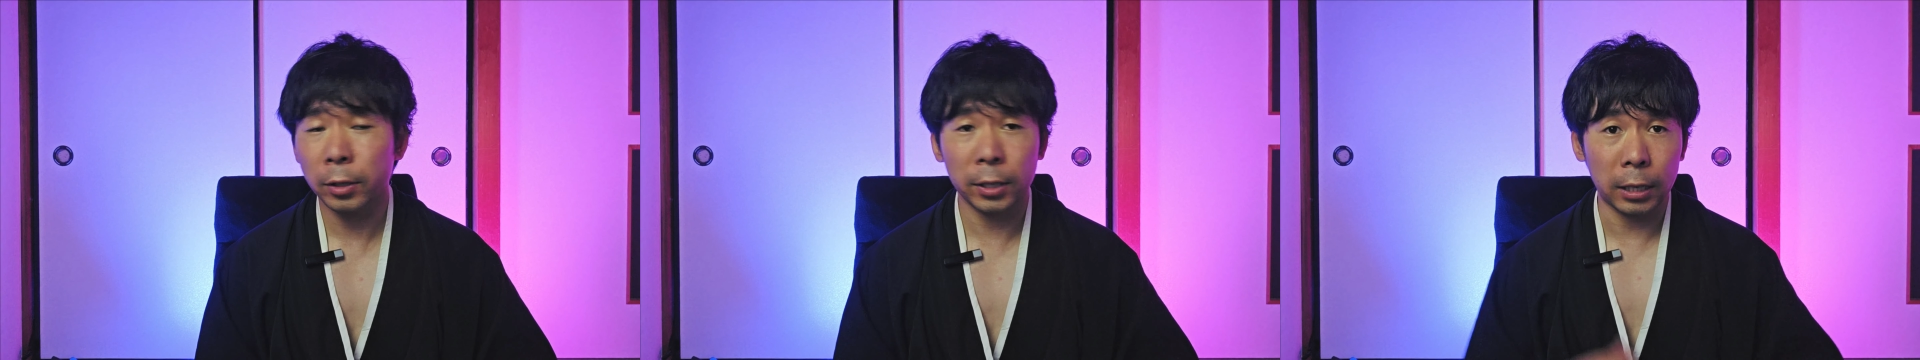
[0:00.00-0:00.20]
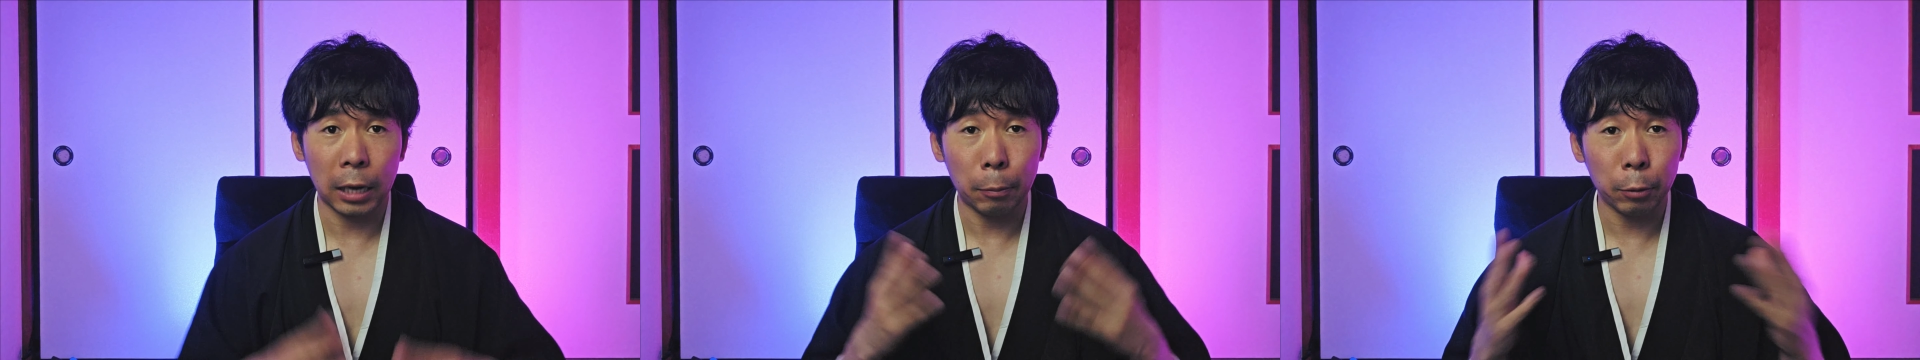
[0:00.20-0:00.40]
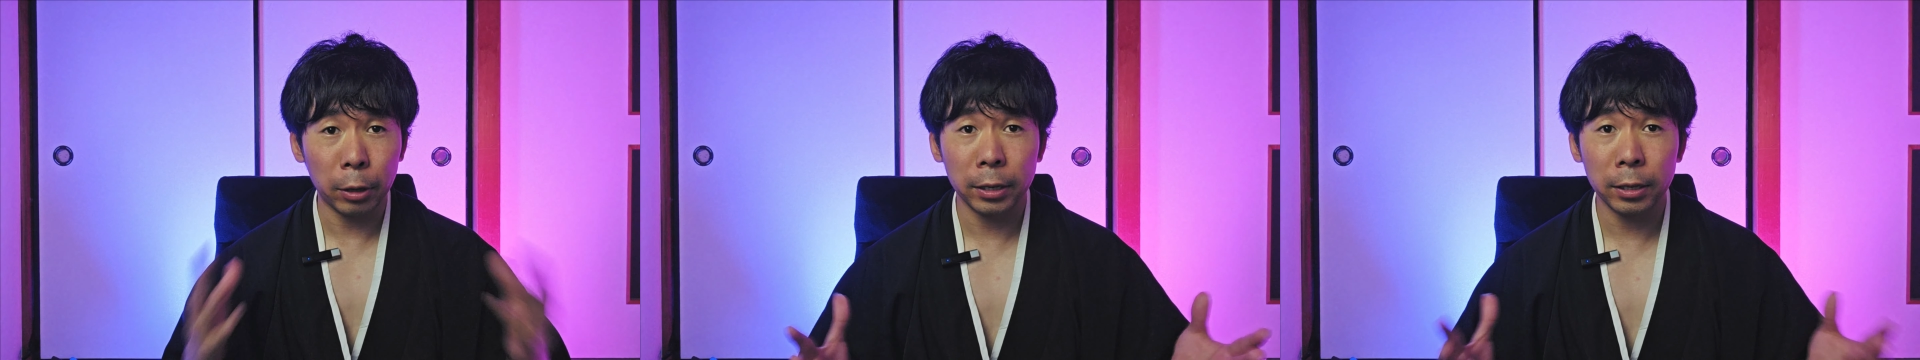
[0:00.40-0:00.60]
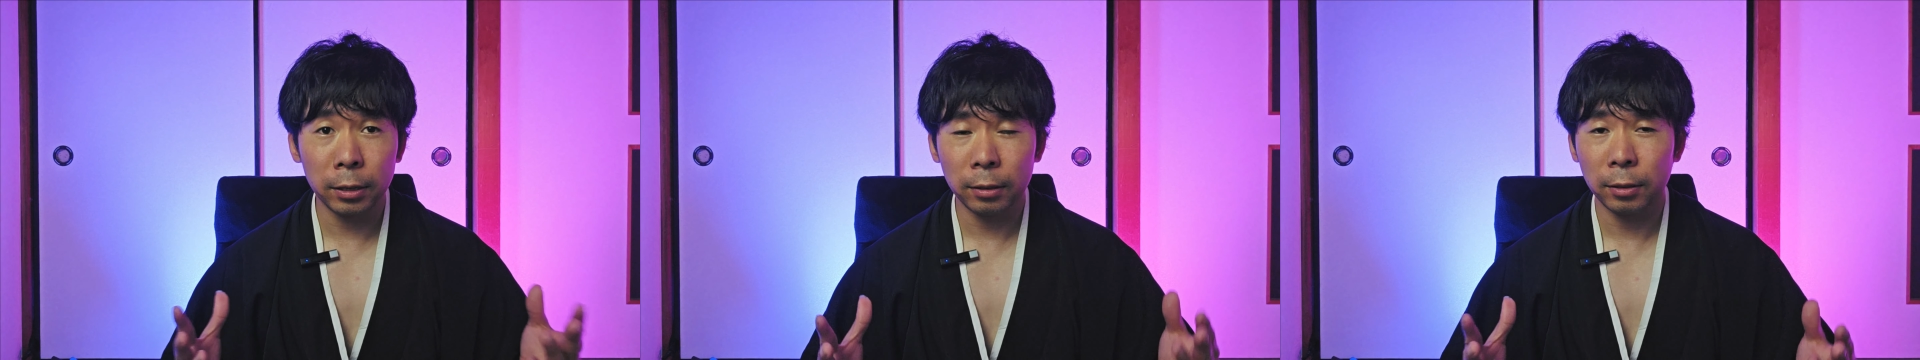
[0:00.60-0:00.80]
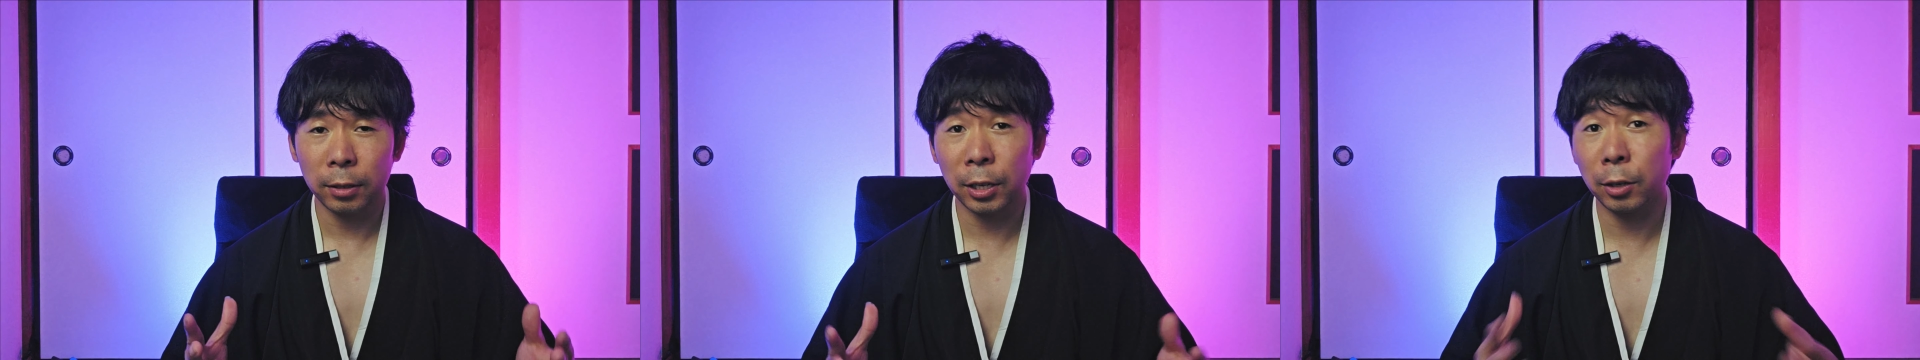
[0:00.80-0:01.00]

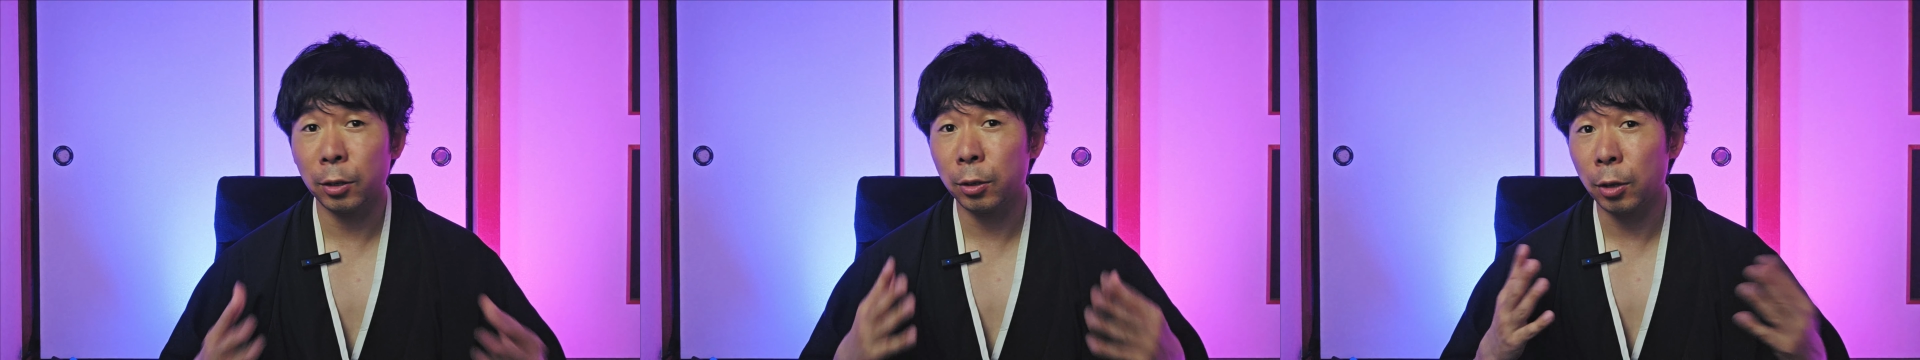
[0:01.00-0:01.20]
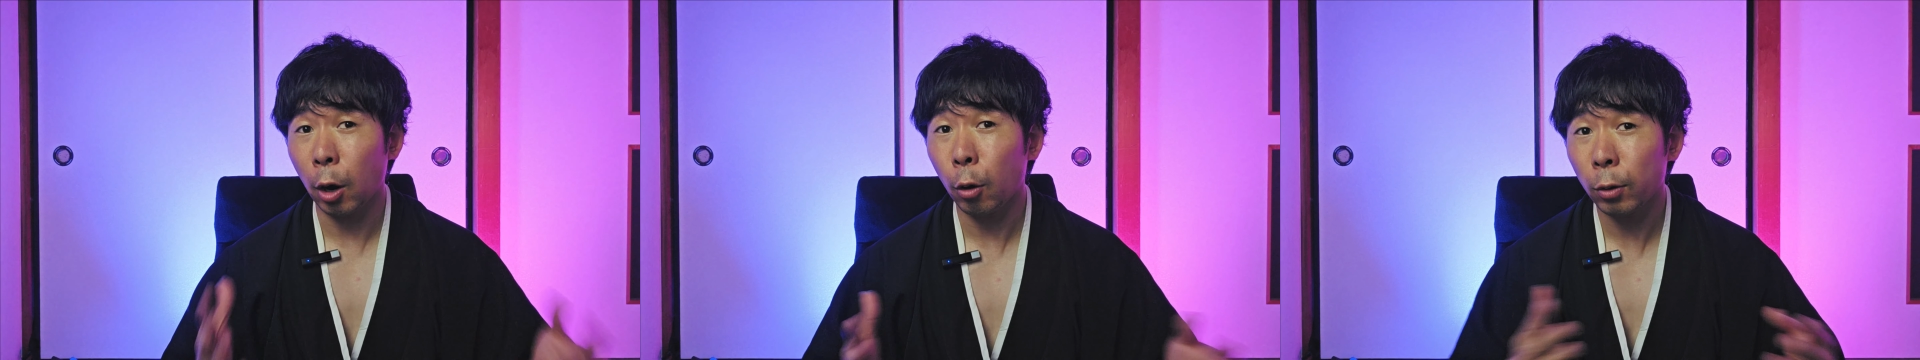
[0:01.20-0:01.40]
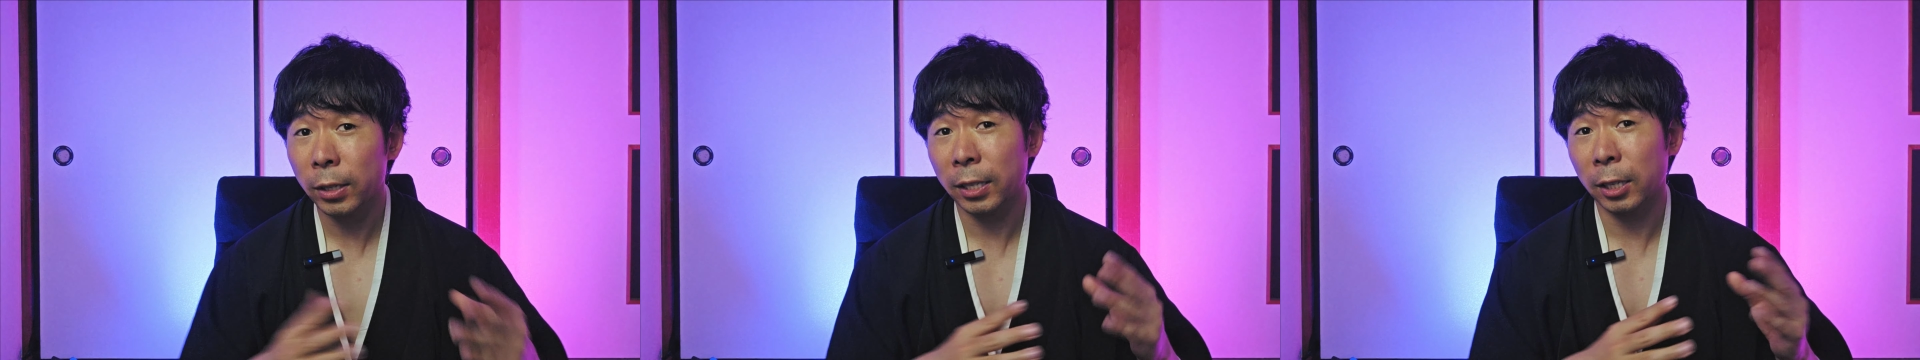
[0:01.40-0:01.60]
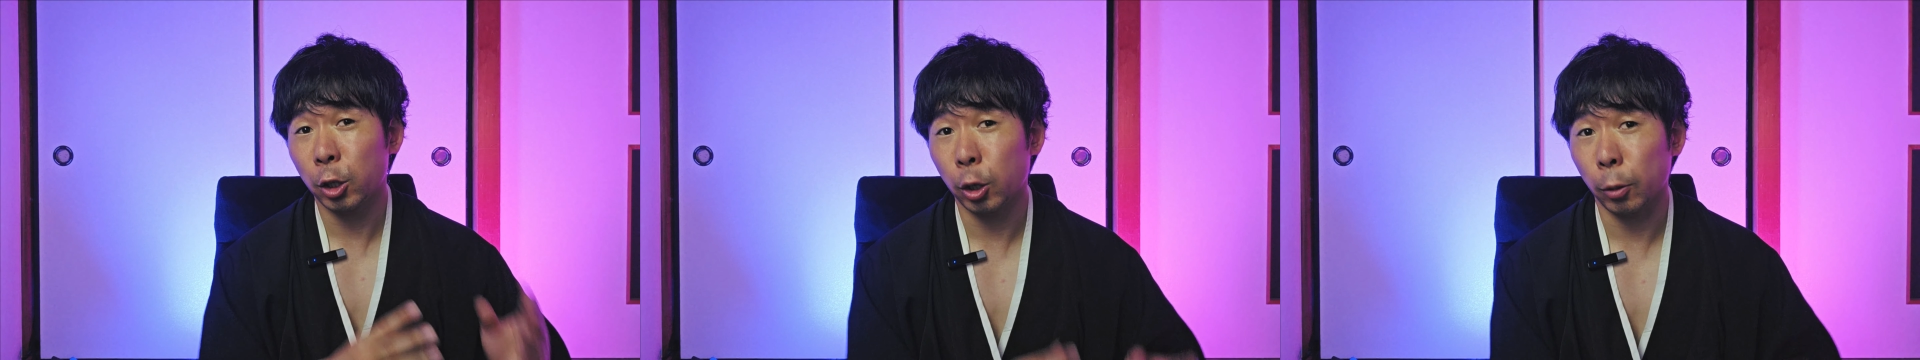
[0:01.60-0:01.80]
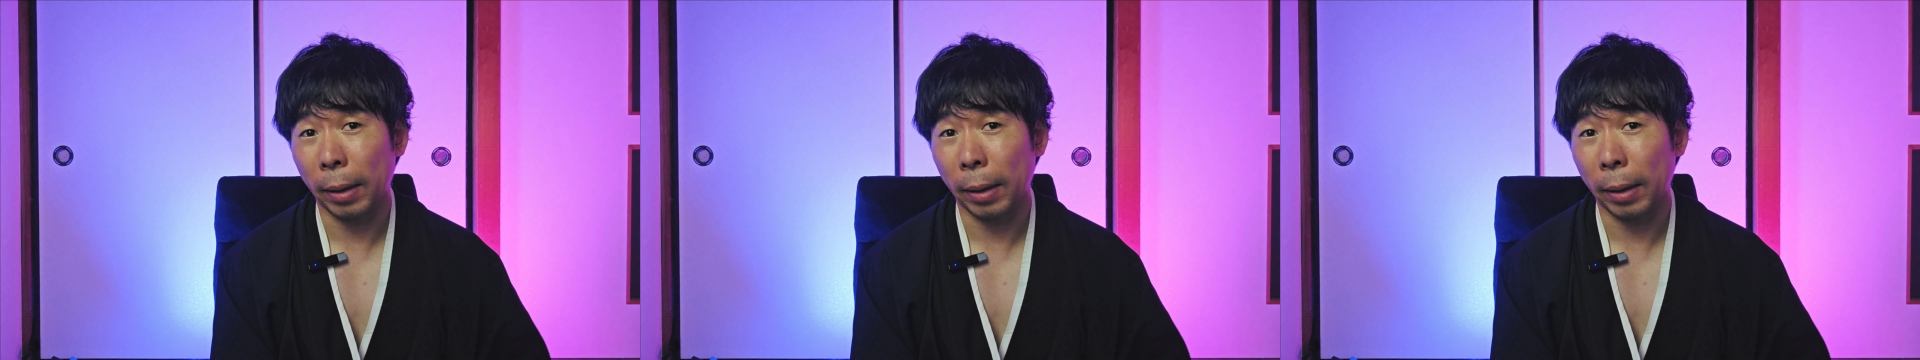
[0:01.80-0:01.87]
someone you know is in